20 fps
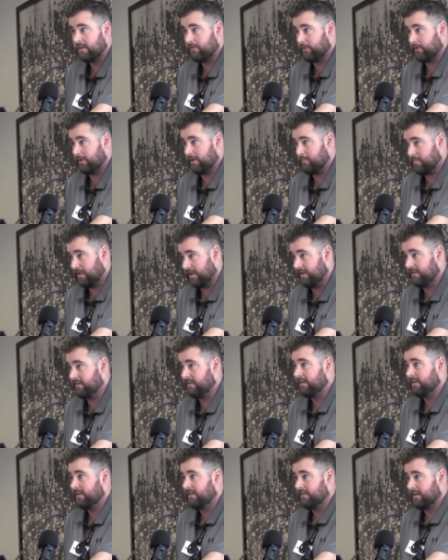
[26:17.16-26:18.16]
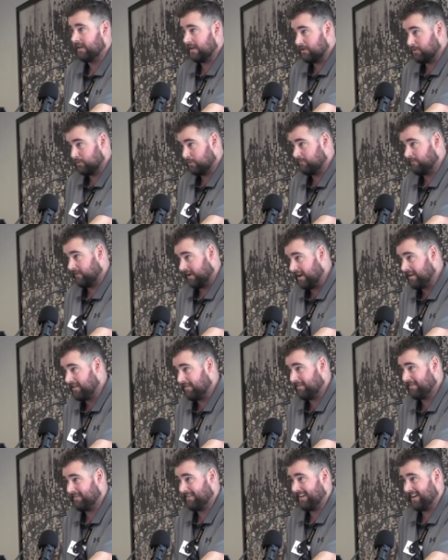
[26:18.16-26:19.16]
you've written a pin in good
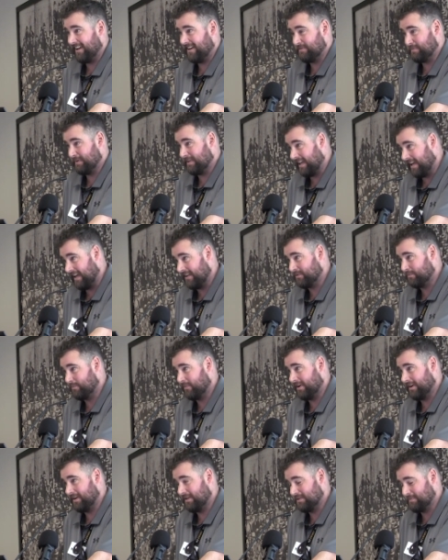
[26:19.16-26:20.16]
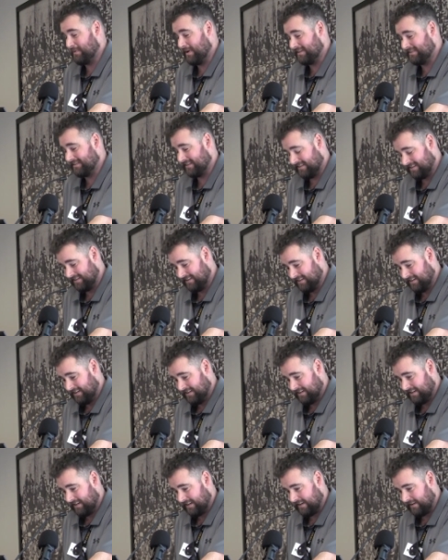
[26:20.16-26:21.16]
faith and it's been cancelled by an inspector.
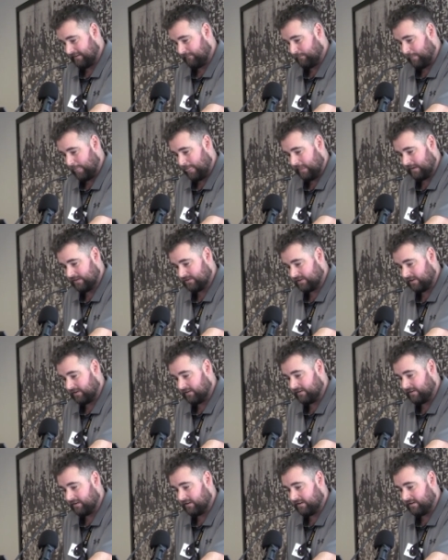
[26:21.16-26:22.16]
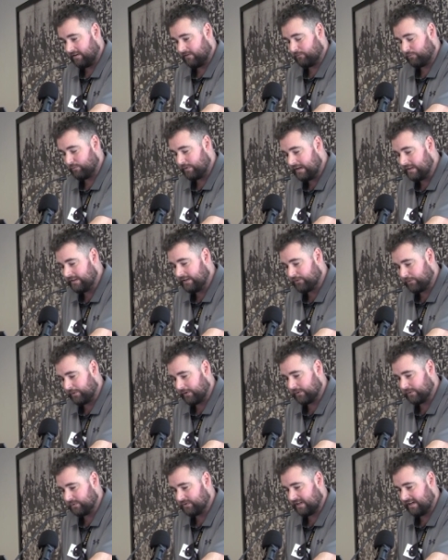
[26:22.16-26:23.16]
Um, so really
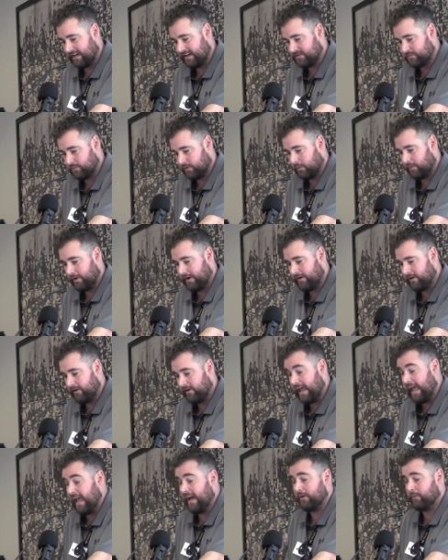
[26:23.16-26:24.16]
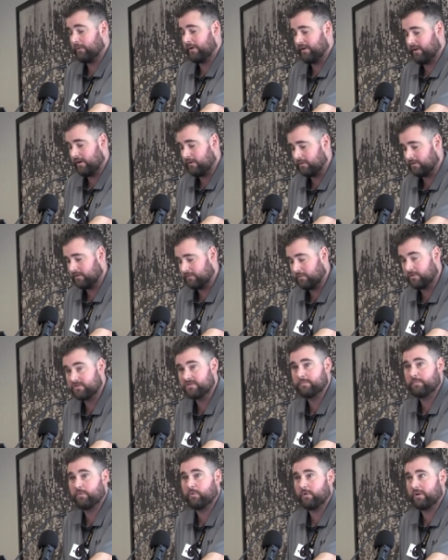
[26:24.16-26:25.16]
critical to ask what do I know? How do I know it?
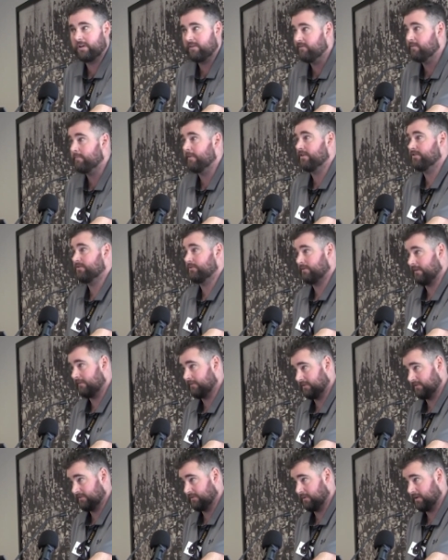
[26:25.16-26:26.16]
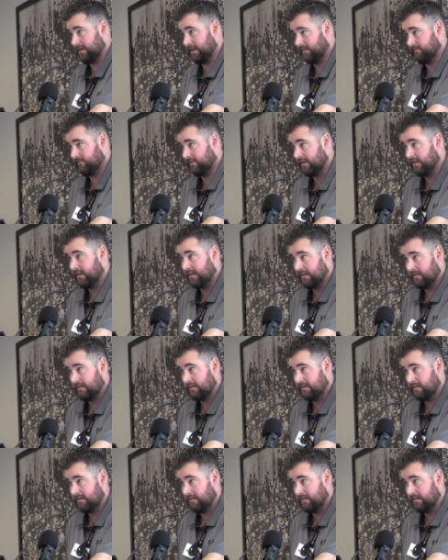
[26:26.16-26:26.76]
What supporting information or evidence do I have?